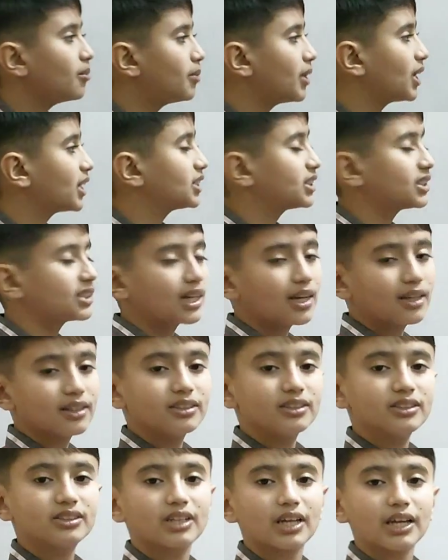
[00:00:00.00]
Some
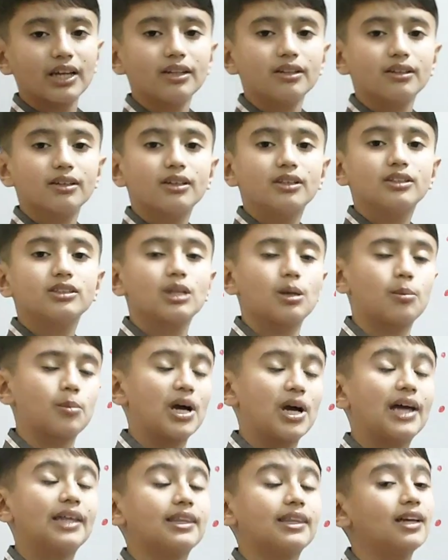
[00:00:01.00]
Pakistanis hate
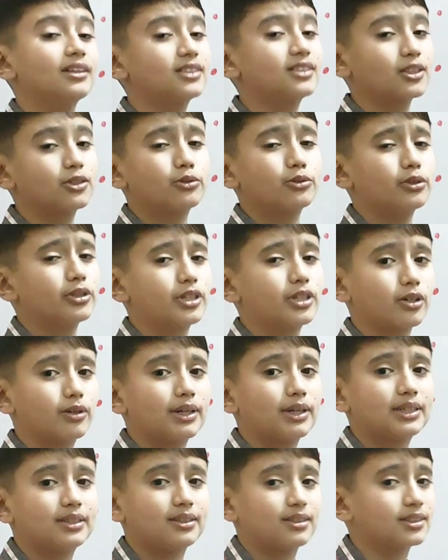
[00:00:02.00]
summer. And that's actually
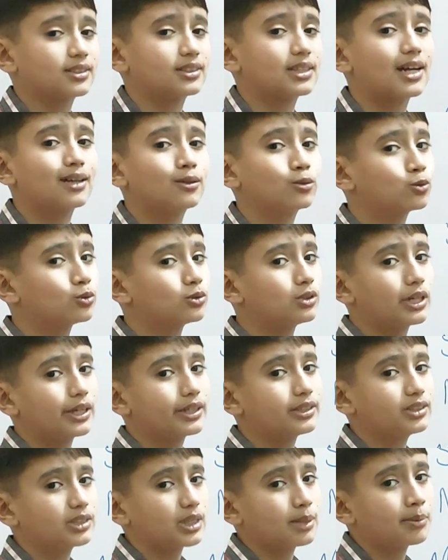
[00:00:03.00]
correct, because I don't
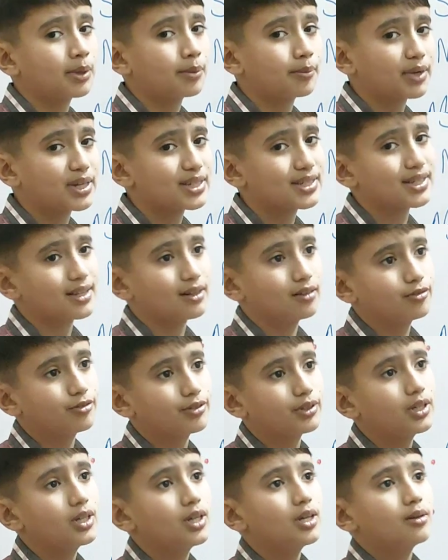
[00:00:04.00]
like summer
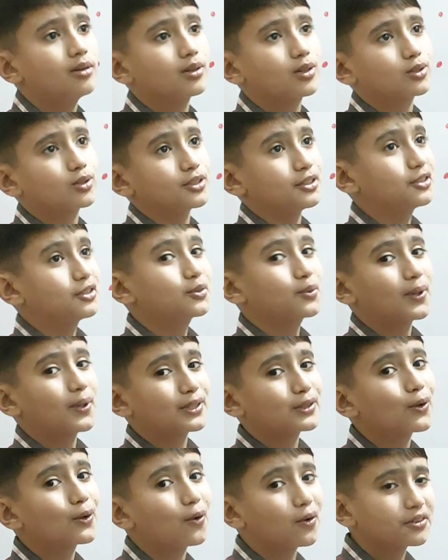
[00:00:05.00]
myself, because it's
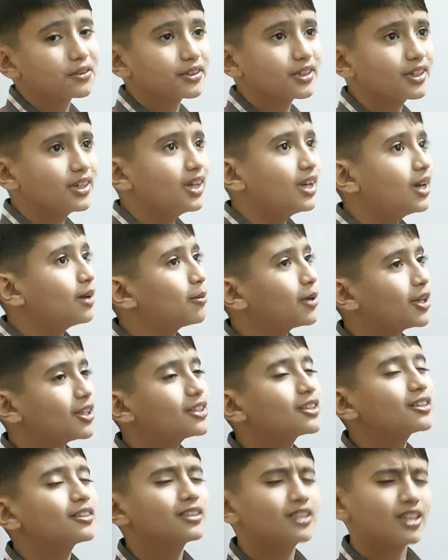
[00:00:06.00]
quite hot,
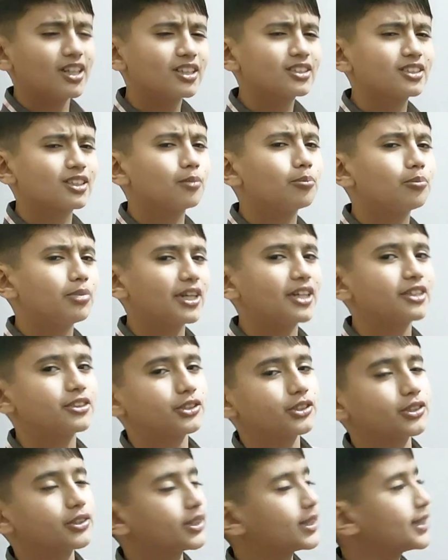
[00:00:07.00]
but there's some
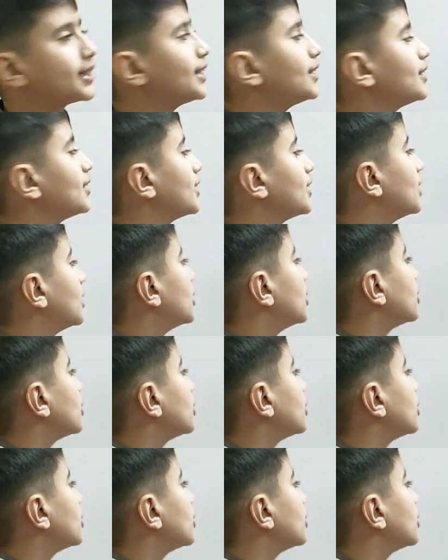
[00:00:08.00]
pleasure in it.